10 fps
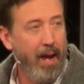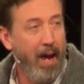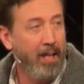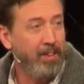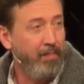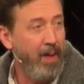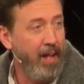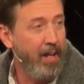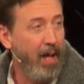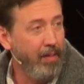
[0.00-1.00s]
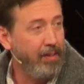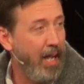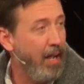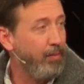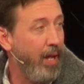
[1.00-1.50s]
I also find other
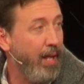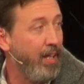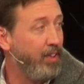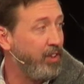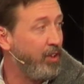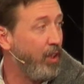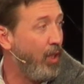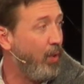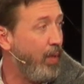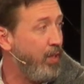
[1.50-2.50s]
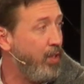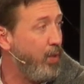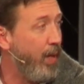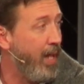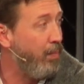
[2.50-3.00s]
times when I can just go and
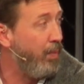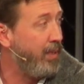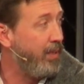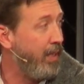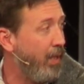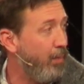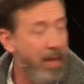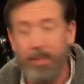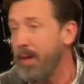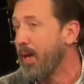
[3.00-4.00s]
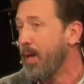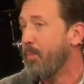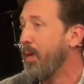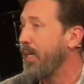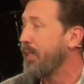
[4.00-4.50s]
do it and be still. Maybe
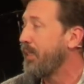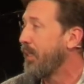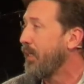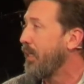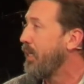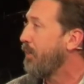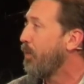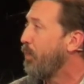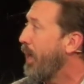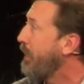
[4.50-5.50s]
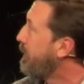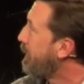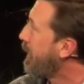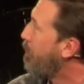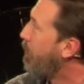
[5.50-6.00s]
being still in different
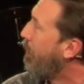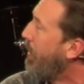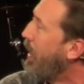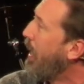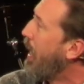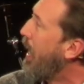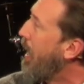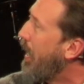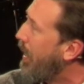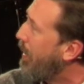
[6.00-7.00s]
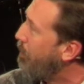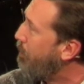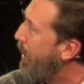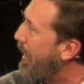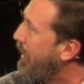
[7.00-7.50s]
places. A couple,
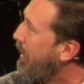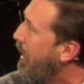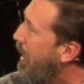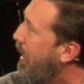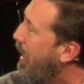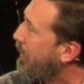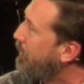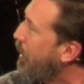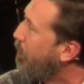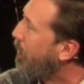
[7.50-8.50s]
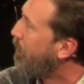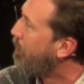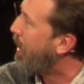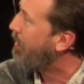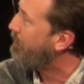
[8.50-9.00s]
back in October,
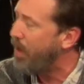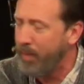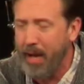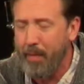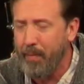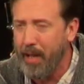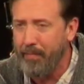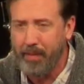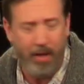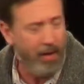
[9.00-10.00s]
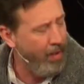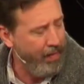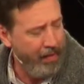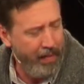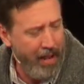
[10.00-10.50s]
my family and I, we love to go
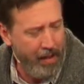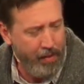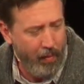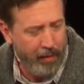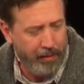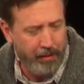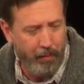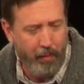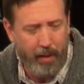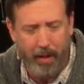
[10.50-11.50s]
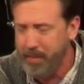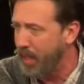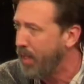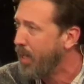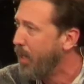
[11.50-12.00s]
in the outdoors, and so we went up to